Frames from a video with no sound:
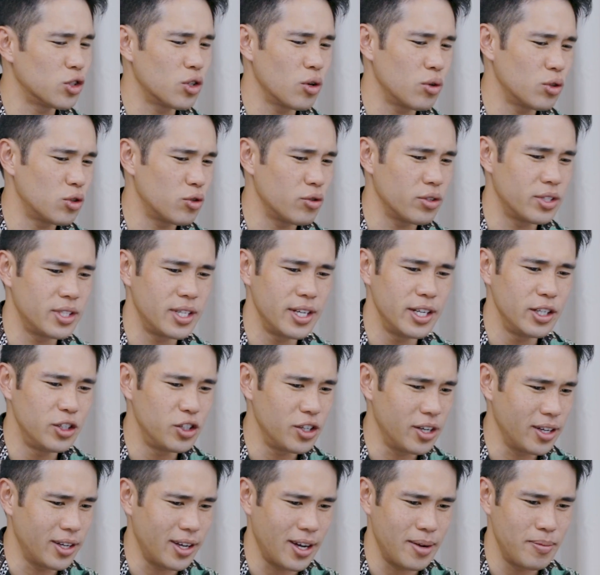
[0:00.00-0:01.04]
is so
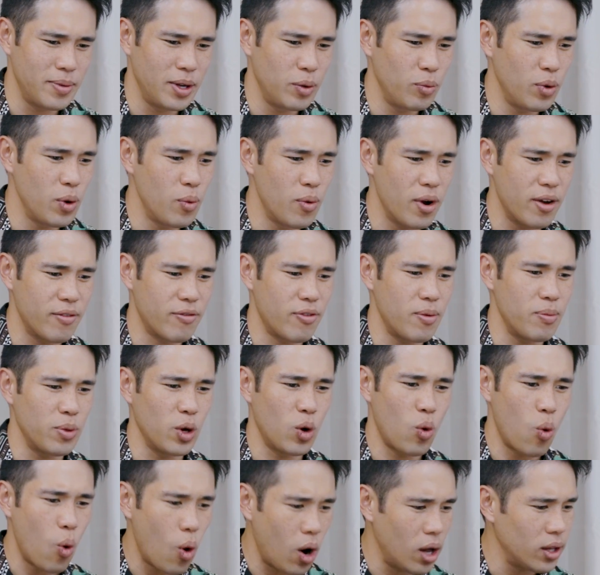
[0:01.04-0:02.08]
strategic. I mean, we went from
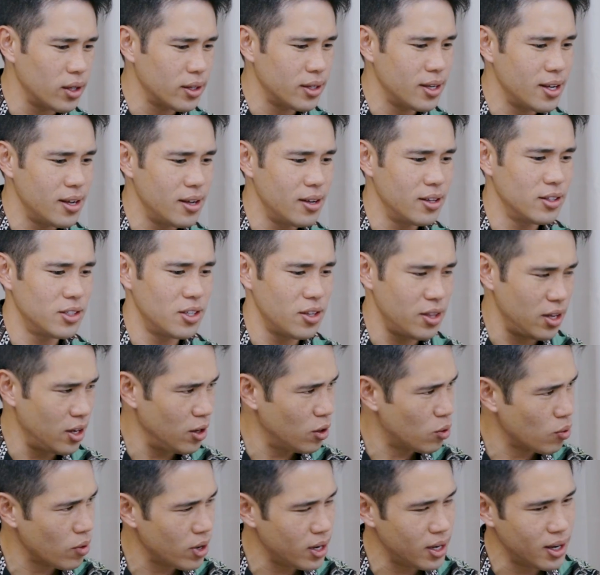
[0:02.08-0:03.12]
the quality to the
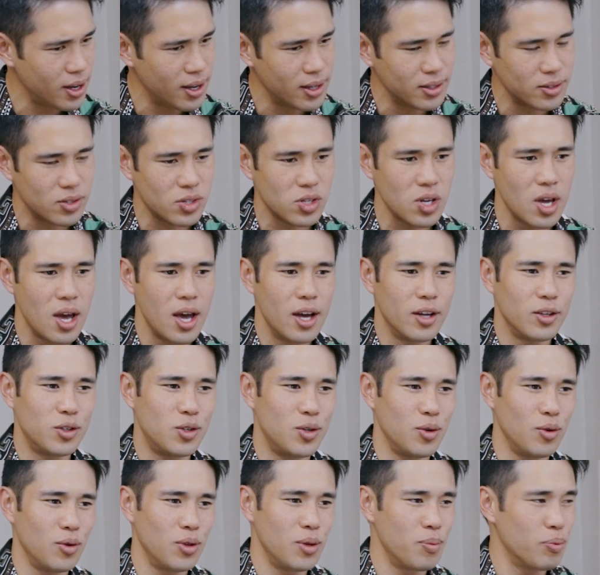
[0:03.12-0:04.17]
ingredients
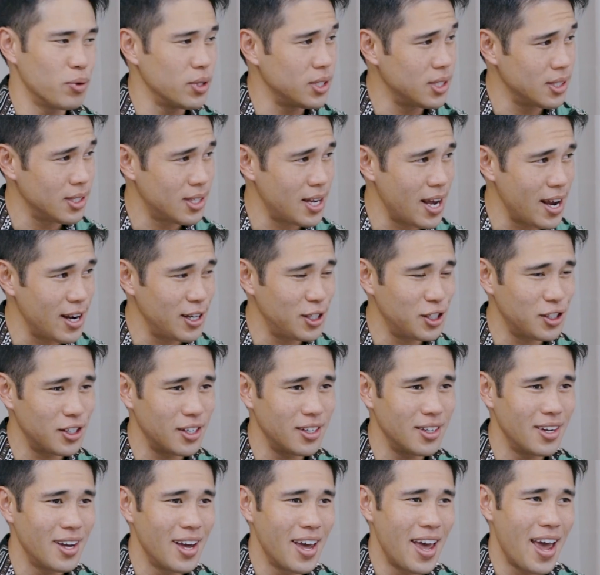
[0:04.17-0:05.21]
to the
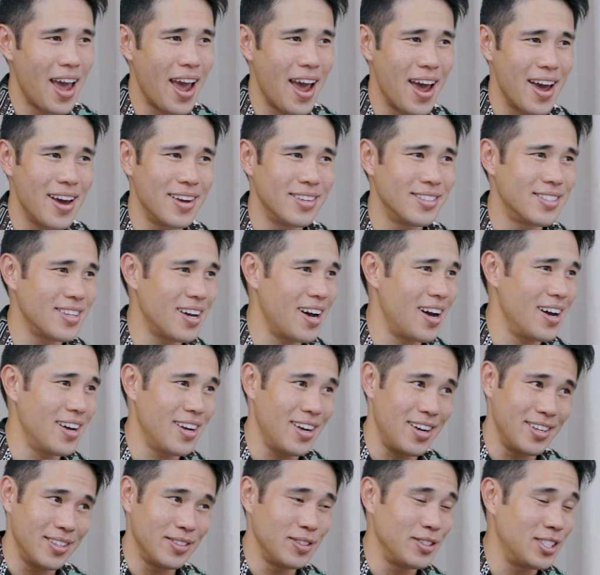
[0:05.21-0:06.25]
presentation. And
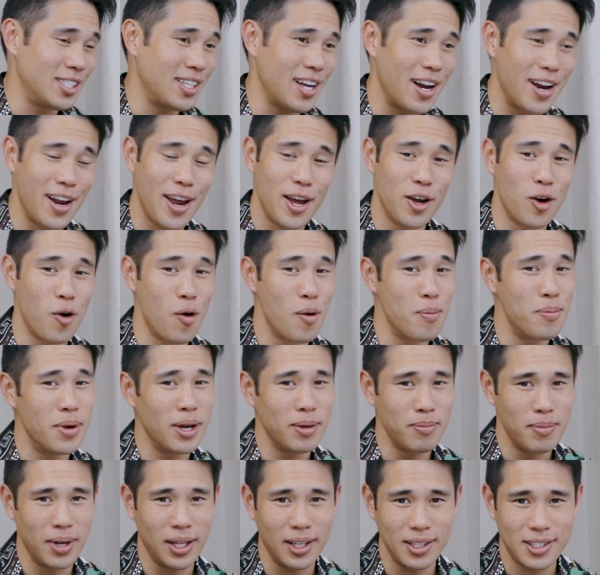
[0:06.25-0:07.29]
San Diego, a
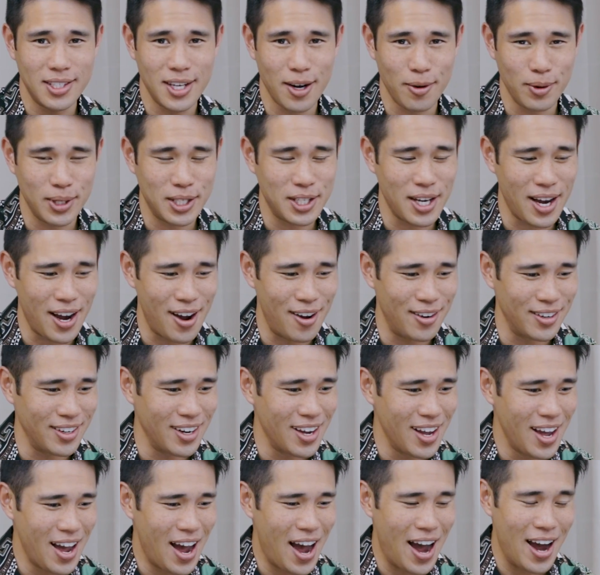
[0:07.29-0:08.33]
big military town,
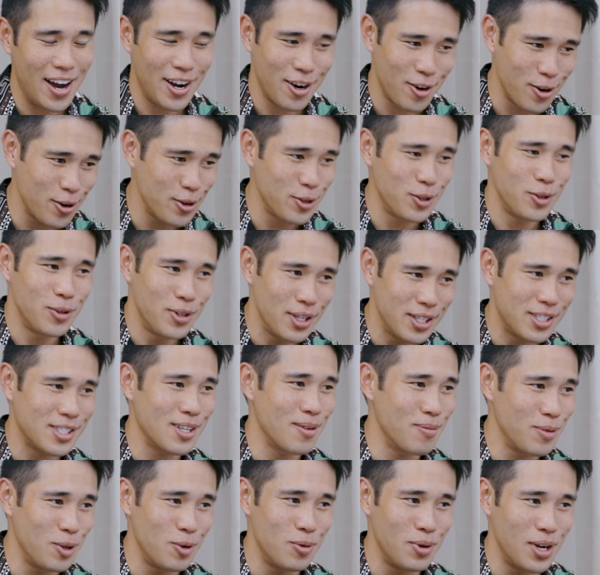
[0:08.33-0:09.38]
I heard you did
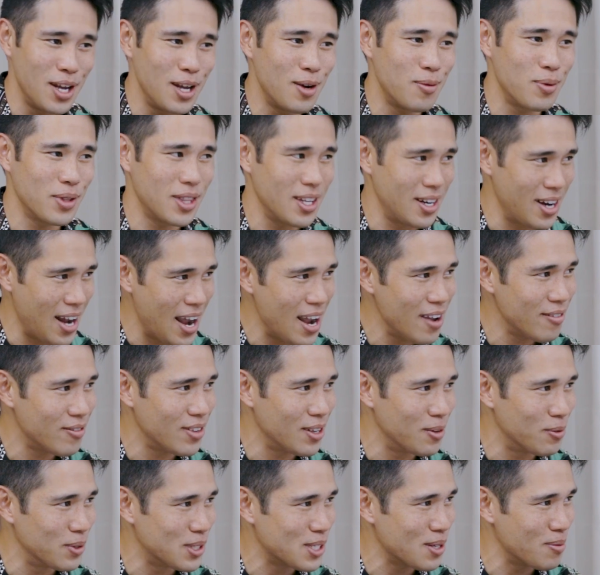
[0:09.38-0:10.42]
something unique with the
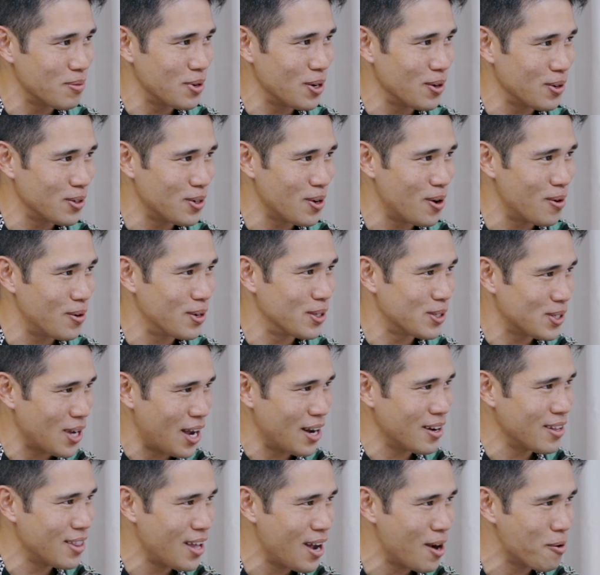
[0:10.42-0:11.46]
Navy with some of your donuts.
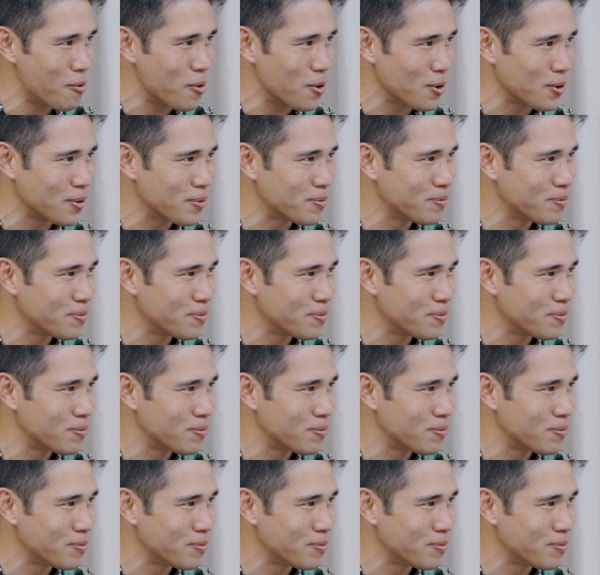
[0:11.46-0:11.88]
How did that work?